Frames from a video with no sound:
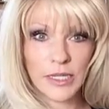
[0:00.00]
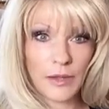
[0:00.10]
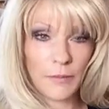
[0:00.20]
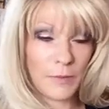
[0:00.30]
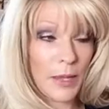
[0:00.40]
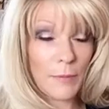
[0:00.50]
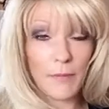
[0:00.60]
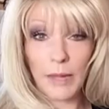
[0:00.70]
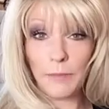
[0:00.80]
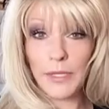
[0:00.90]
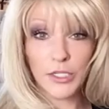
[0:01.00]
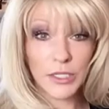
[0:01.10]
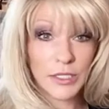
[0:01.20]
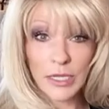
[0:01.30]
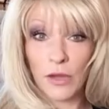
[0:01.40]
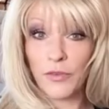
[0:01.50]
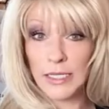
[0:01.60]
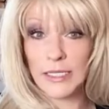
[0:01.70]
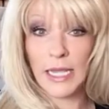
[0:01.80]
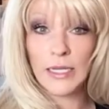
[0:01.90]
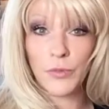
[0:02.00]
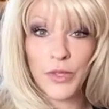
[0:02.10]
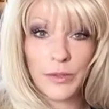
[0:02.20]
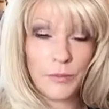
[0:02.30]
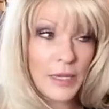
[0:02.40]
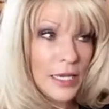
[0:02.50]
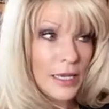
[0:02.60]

it might be just self-contained within me.